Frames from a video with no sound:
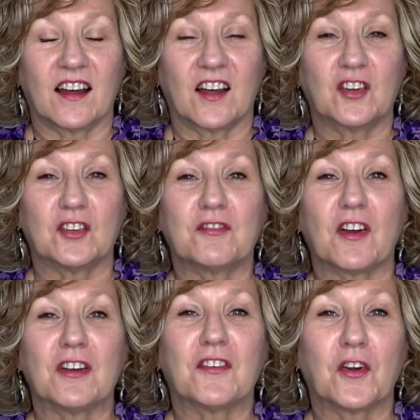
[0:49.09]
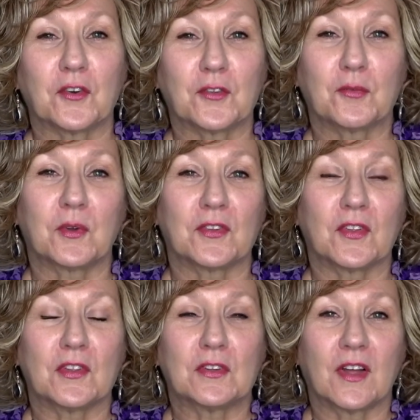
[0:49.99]
a good friend of hers was
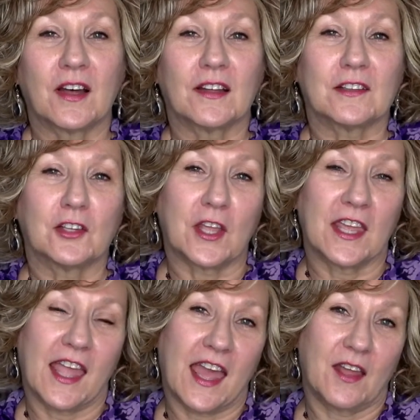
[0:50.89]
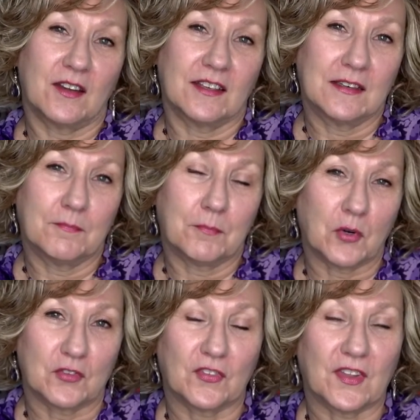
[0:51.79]
looking at
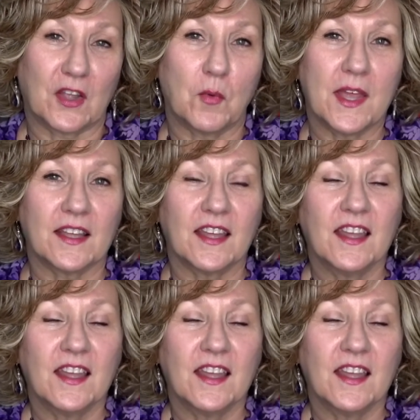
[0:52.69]
purchasing a wig.